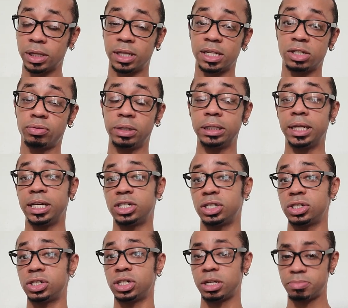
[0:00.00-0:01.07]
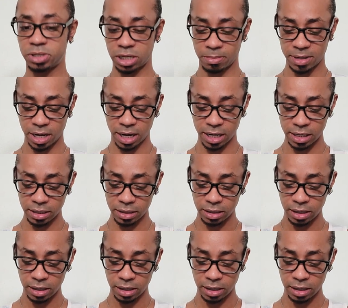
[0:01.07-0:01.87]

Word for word: with this relationship, Gemini,